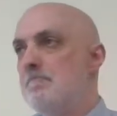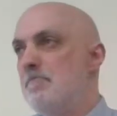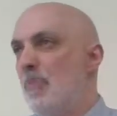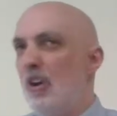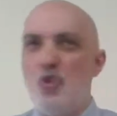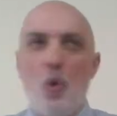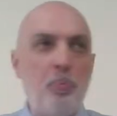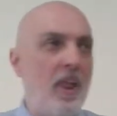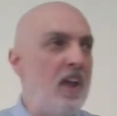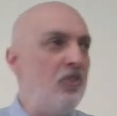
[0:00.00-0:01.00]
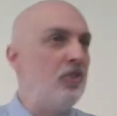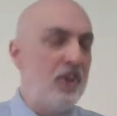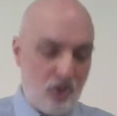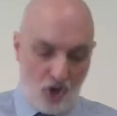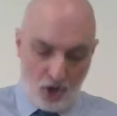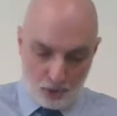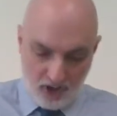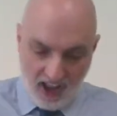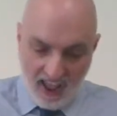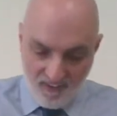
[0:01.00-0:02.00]
There is no place of eternal
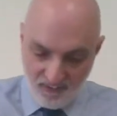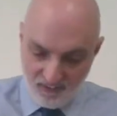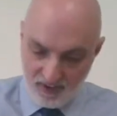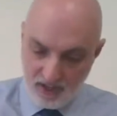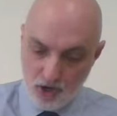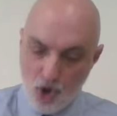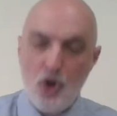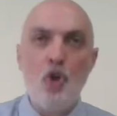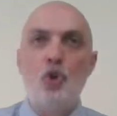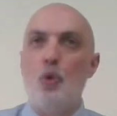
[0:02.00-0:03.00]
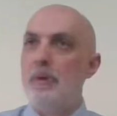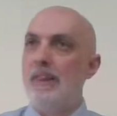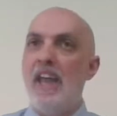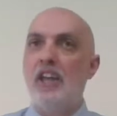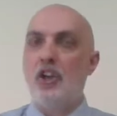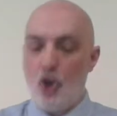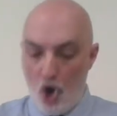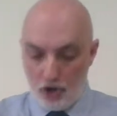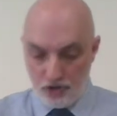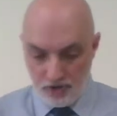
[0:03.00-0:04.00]
death. No, you'll be like
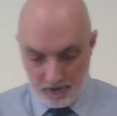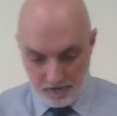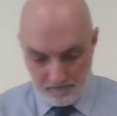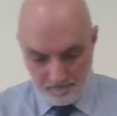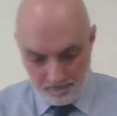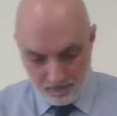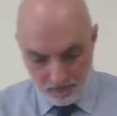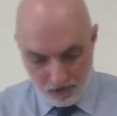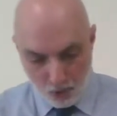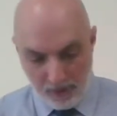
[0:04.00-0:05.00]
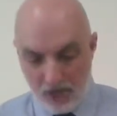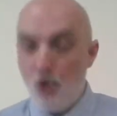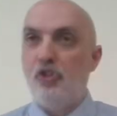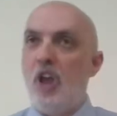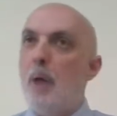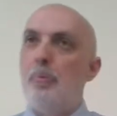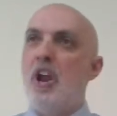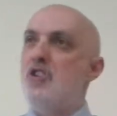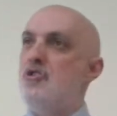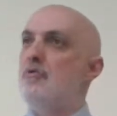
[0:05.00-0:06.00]
God. There'll be no
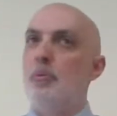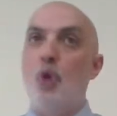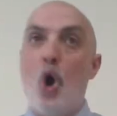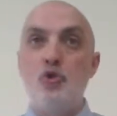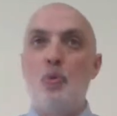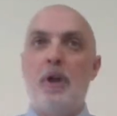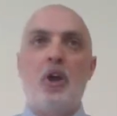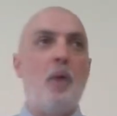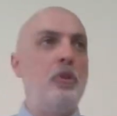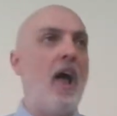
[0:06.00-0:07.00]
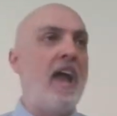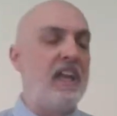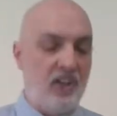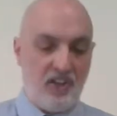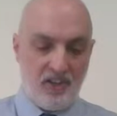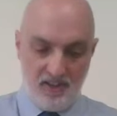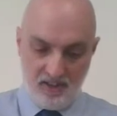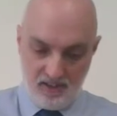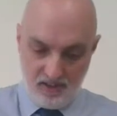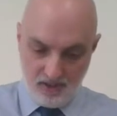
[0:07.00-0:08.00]
separation from God. You'll become like
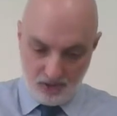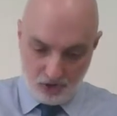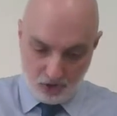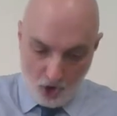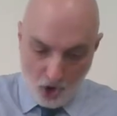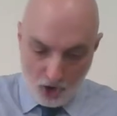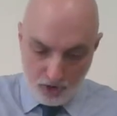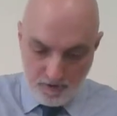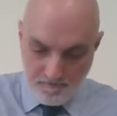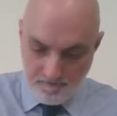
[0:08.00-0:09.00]
God.